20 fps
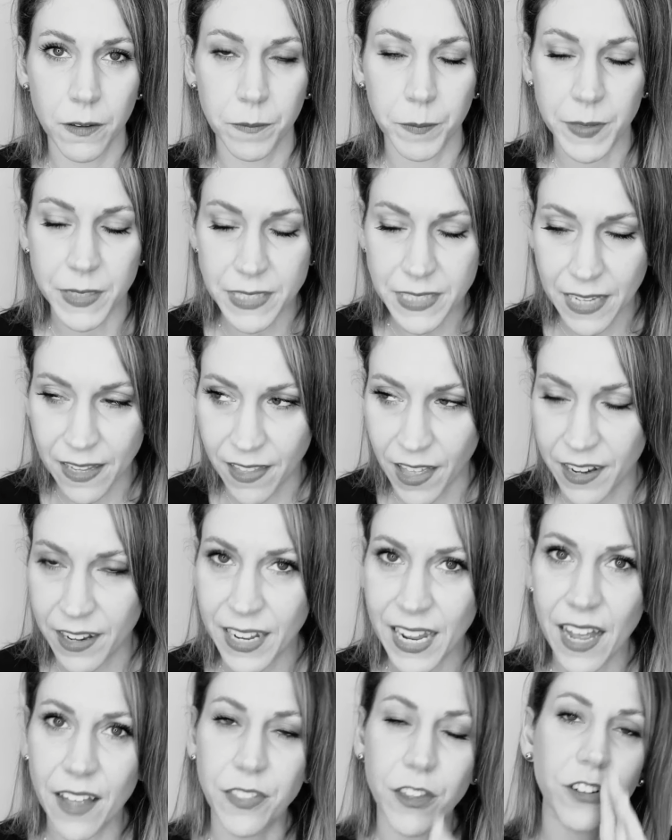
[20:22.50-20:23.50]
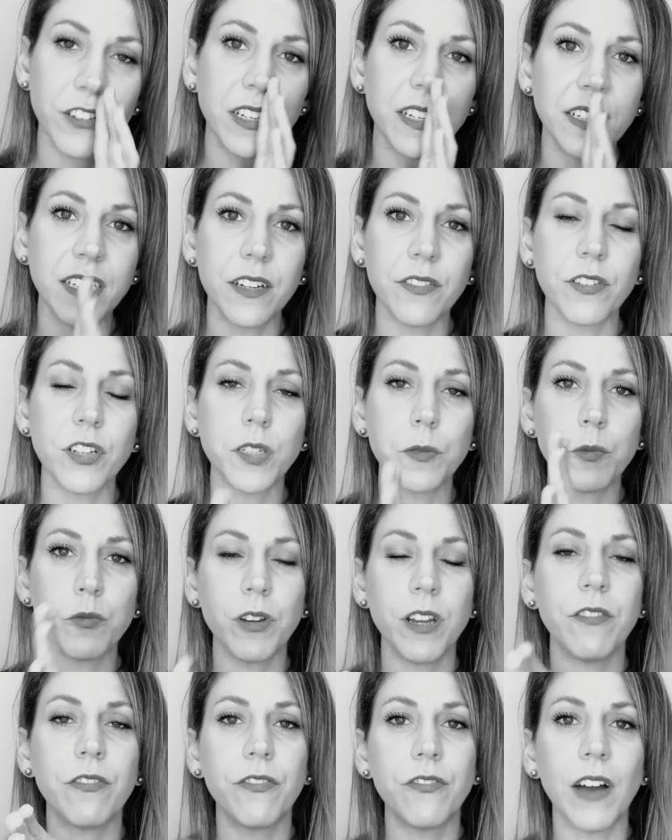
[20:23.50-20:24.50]
Let's say that again. There's a difference
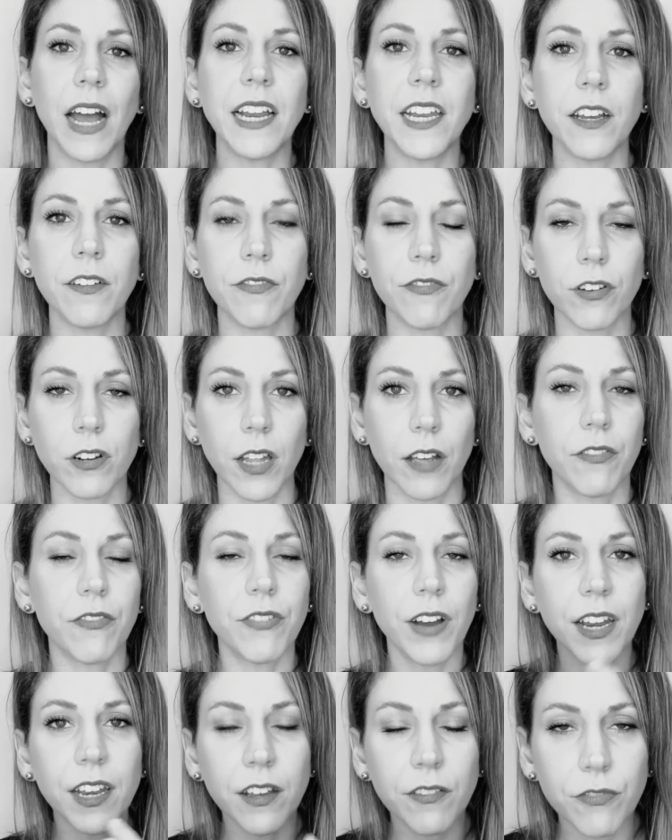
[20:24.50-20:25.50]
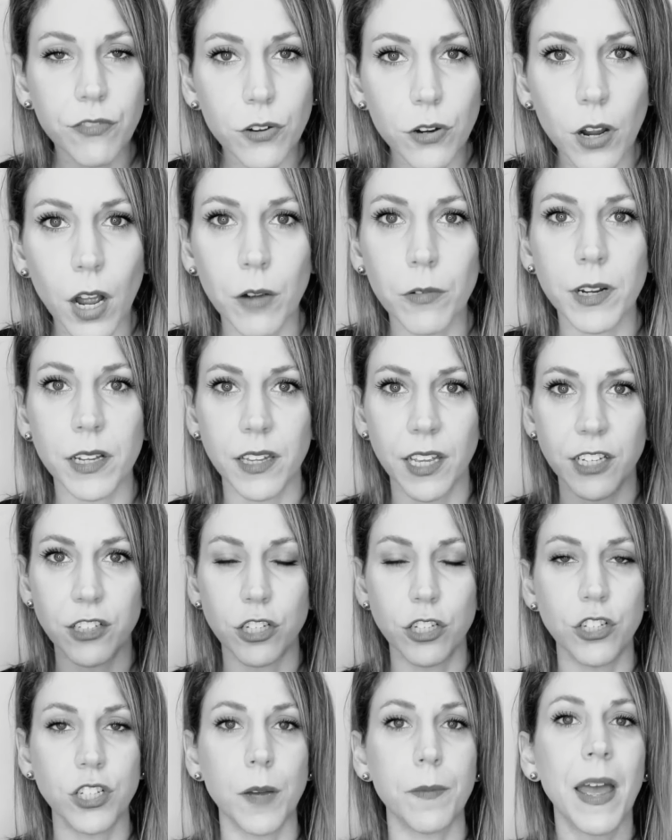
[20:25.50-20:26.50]
between fighting for love, fighting for a
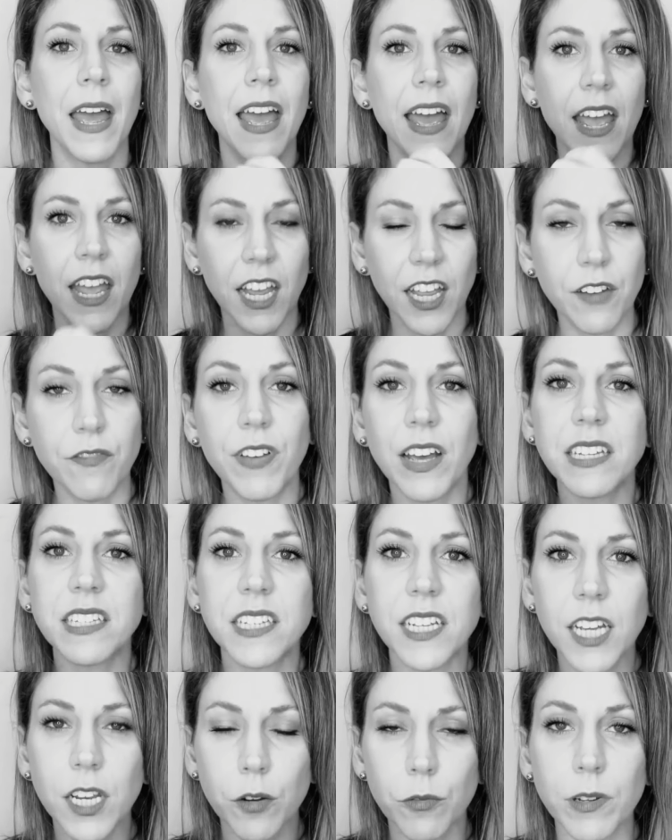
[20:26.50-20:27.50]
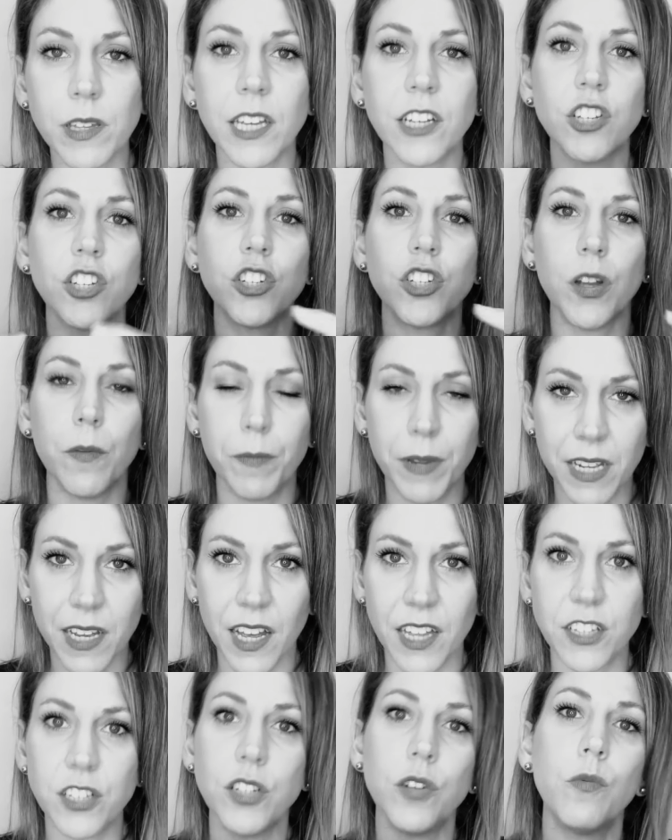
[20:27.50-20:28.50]
relationship, investing in a relationship
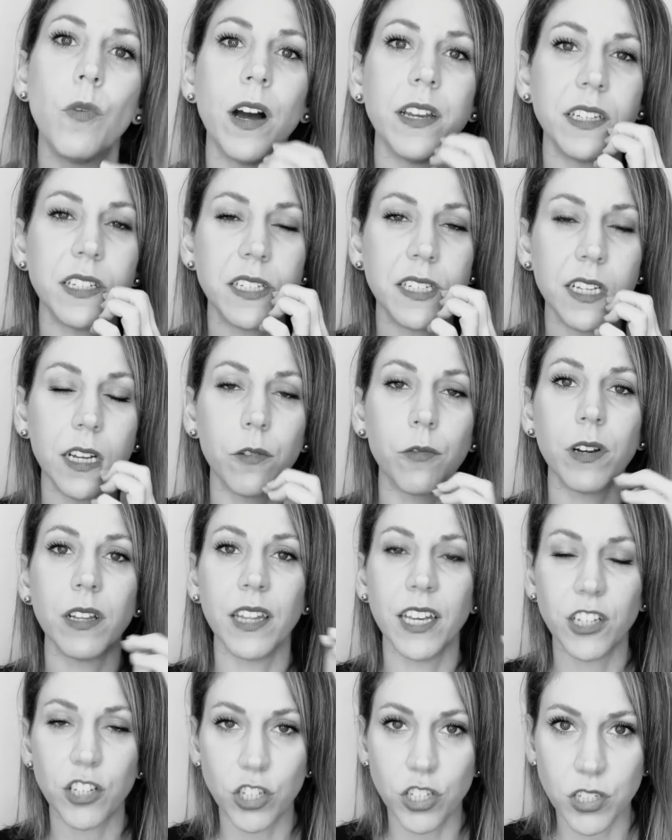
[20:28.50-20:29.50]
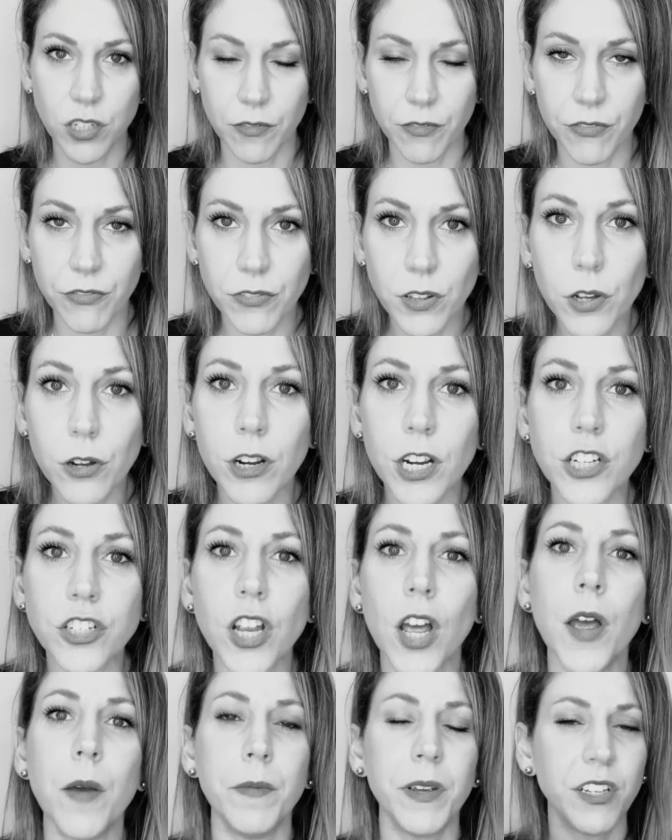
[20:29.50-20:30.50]
because you want to see a relationship flourish,
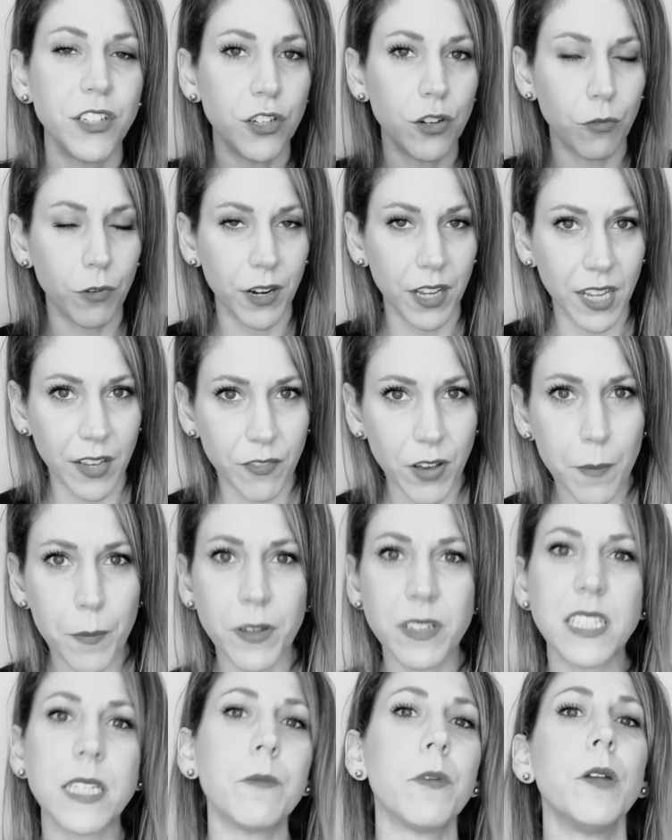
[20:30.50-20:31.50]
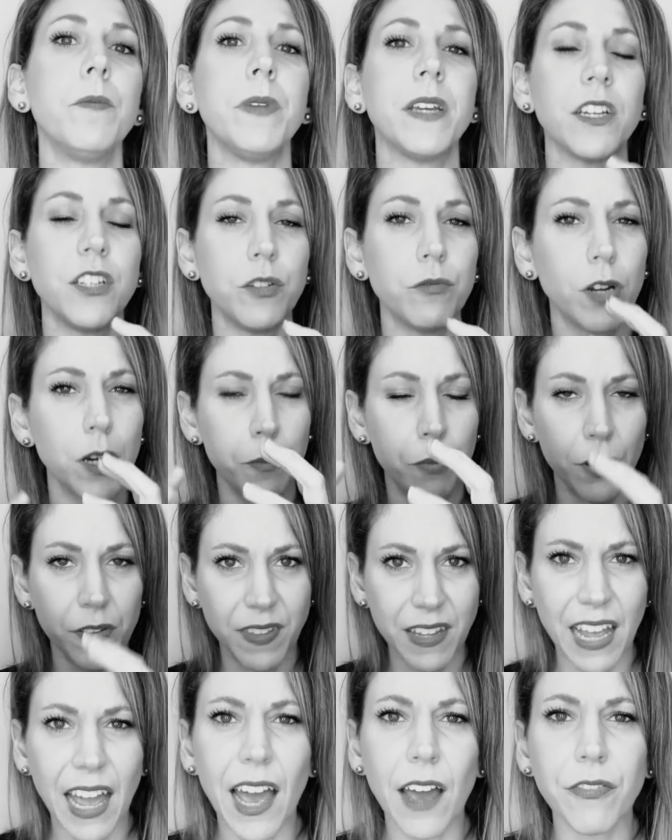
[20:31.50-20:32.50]
because you don't want to give up on someone, because you want to put
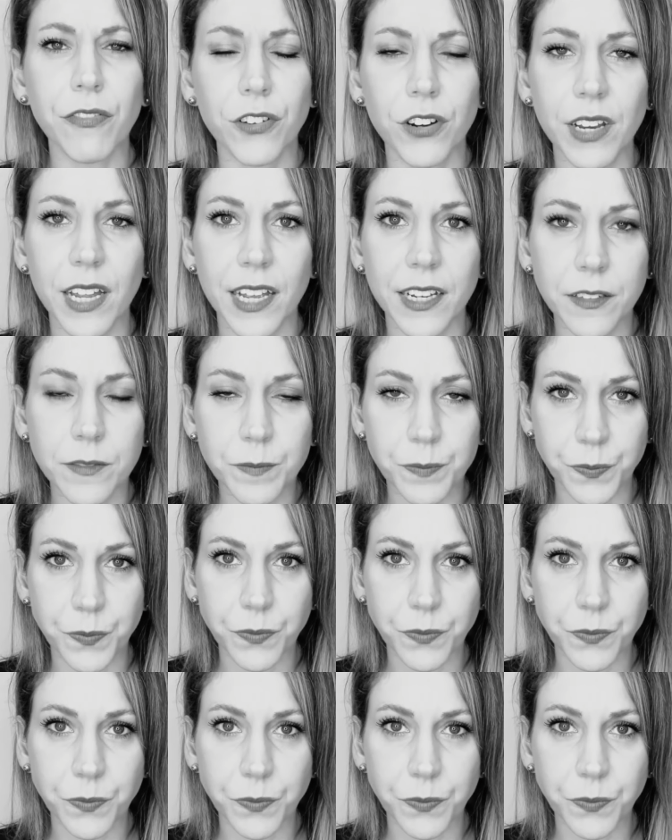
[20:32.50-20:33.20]
the effort in,